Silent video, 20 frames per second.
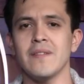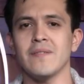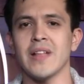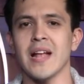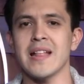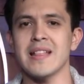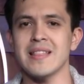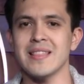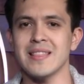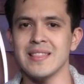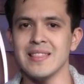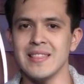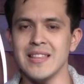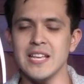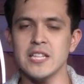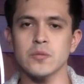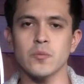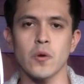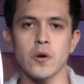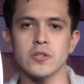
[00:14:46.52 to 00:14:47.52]
that
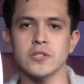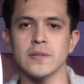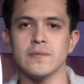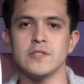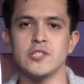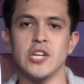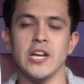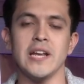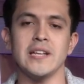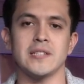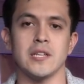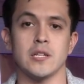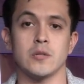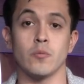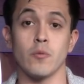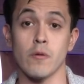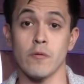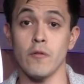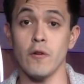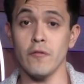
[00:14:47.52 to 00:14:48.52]
these words of Jesus
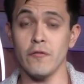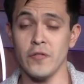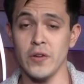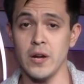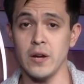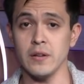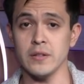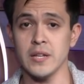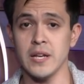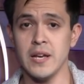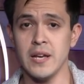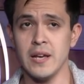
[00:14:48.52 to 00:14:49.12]
were fulfilled